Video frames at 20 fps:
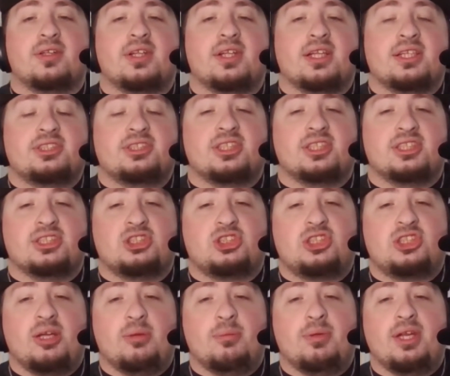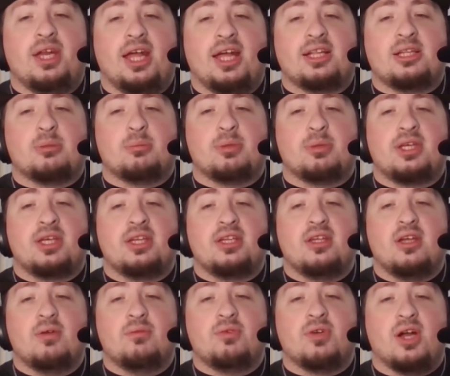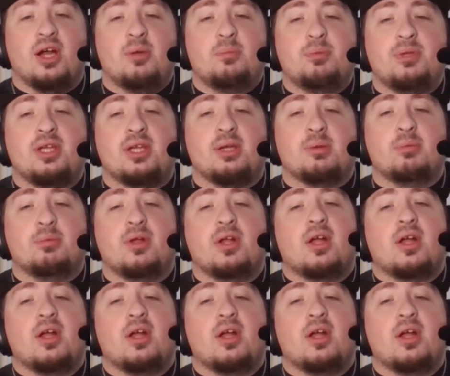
It's an enchantment. At the beginning of your upkeep,